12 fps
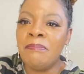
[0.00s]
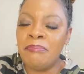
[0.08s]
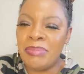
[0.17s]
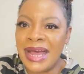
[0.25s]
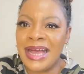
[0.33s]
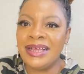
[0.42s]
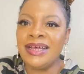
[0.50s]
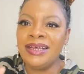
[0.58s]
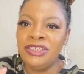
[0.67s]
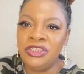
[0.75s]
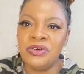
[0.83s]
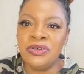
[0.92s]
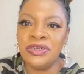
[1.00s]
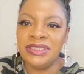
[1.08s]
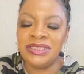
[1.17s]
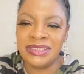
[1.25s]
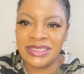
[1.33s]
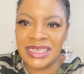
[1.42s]
back your
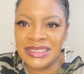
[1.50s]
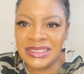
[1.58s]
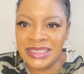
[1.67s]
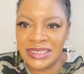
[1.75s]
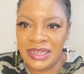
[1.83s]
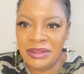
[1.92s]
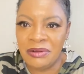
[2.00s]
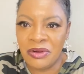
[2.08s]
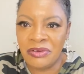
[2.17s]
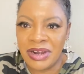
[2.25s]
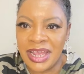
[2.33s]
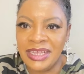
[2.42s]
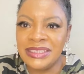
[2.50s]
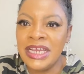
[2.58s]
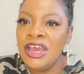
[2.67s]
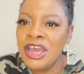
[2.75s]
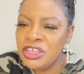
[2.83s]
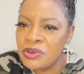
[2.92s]
destiny. All right?
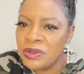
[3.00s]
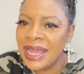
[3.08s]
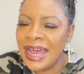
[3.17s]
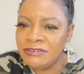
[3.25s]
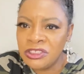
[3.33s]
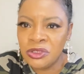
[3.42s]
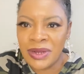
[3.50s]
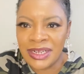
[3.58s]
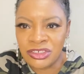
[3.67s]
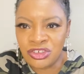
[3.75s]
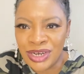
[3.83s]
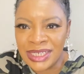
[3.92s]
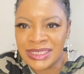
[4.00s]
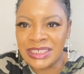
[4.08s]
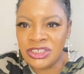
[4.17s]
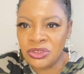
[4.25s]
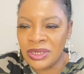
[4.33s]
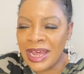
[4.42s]
You will have to address
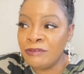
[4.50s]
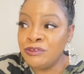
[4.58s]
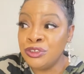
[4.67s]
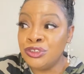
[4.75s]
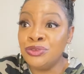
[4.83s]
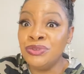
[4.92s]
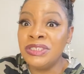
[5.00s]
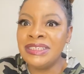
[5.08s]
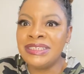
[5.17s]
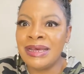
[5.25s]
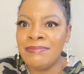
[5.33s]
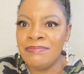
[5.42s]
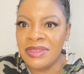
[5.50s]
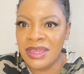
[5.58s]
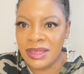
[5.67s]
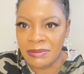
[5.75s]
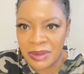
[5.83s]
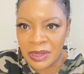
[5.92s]
it. You'll have to do
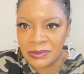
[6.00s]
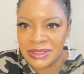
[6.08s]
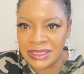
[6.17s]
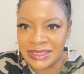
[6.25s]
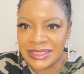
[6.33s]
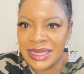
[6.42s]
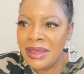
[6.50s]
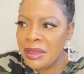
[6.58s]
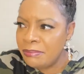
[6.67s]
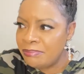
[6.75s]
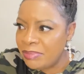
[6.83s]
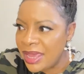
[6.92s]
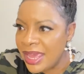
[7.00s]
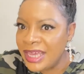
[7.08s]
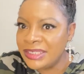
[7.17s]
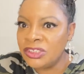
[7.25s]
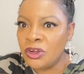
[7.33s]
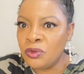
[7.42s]
something about it
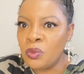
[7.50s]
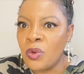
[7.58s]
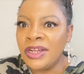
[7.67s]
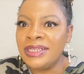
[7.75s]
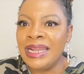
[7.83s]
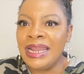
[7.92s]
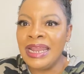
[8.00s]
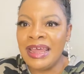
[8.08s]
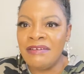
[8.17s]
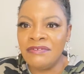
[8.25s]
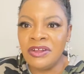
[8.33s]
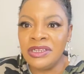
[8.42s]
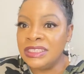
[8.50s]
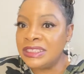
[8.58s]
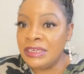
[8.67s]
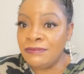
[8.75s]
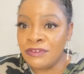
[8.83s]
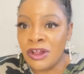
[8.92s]
based on what level is
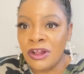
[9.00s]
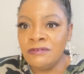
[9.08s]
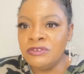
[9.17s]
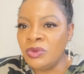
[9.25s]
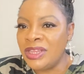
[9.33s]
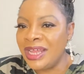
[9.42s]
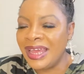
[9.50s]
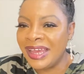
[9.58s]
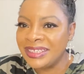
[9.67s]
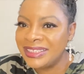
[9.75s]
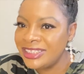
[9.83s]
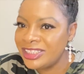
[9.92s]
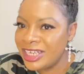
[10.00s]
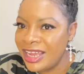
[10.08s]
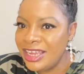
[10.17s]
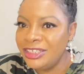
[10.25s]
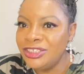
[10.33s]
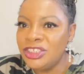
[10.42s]
involved with the
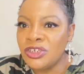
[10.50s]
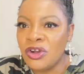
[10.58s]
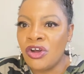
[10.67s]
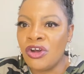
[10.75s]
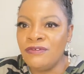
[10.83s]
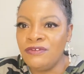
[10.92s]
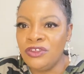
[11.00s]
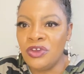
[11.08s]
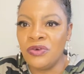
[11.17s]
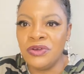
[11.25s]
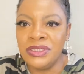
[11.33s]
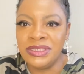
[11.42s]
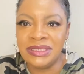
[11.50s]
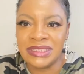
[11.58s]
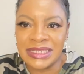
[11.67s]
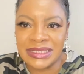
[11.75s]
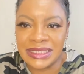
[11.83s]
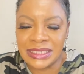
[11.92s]
exchange of your
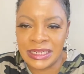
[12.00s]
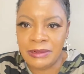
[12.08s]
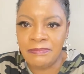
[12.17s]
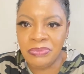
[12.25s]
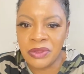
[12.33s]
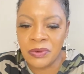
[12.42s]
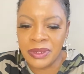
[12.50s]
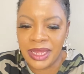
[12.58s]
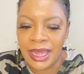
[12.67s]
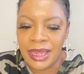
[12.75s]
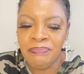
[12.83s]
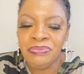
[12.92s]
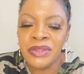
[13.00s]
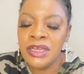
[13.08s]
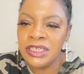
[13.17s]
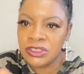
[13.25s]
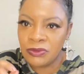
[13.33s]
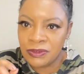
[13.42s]
destiny. Okay,
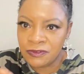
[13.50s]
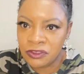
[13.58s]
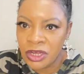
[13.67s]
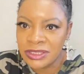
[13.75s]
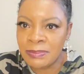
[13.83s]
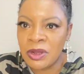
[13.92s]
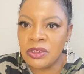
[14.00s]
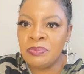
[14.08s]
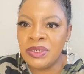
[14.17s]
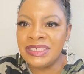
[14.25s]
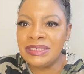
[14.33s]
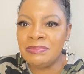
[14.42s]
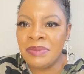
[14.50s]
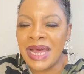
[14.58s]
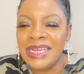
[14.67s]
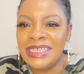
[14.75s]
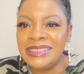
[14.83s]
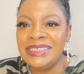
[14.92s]
so we've talked about
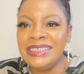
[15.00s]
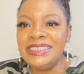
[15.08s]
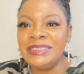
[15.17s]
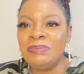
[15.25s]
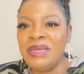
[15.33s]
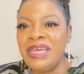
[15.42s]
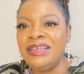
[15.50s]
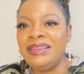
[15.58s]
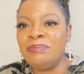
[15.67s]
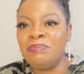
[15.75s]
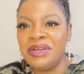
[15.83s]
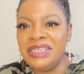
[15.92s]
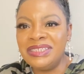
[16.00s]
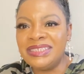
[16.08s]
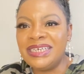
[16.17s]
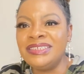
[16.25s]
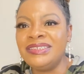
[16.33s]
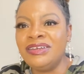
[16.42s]
principalities being the
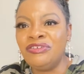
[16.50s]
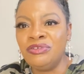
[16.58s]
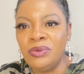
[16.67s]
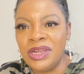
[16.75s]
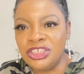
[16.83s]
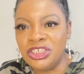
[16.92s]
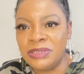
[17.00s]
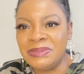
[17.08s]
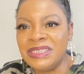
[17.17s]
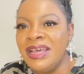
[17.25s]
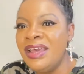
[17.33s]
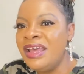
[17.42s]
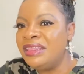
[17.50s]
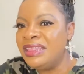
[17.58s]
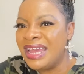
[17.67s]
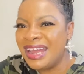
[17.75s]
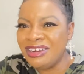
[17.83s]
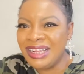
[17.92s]
princes, the rulerships. They
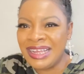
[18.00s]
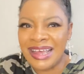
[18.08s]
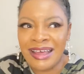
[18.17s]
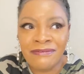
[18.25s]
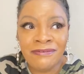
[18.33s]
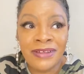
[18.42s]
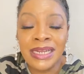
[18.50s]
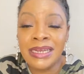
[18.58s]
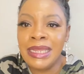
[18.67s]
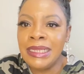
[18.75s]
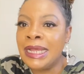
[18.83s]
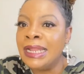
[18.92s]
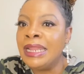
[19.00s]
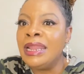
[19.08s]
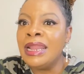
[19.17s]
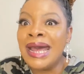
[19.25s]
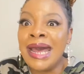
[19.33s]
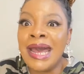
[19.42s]
are governing a
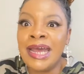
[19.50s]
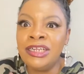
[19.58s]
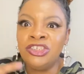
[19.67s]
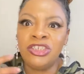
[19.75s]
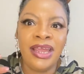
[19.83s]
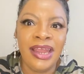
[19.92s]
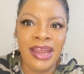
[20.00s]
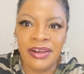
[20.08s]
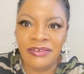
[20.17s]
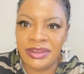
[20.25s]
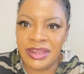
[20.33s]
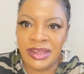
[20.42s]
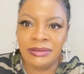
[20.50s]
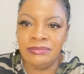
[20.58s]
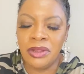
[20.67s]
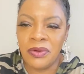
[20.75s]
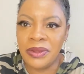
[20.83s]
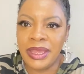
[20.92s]
large area.
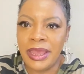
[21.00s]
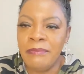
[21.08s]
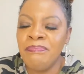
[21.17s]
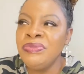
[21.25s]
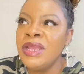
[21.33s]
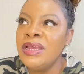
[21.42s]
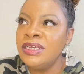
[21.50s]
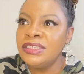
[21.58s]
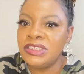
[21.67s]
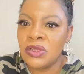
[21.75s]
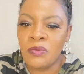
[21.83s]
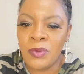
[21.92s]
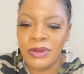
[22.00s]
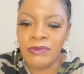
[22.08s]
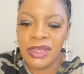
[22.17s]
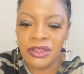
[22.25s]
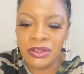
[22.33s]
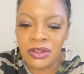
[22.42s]
Okay, so when
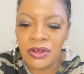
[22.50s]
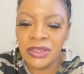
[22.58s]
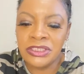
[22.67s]
we go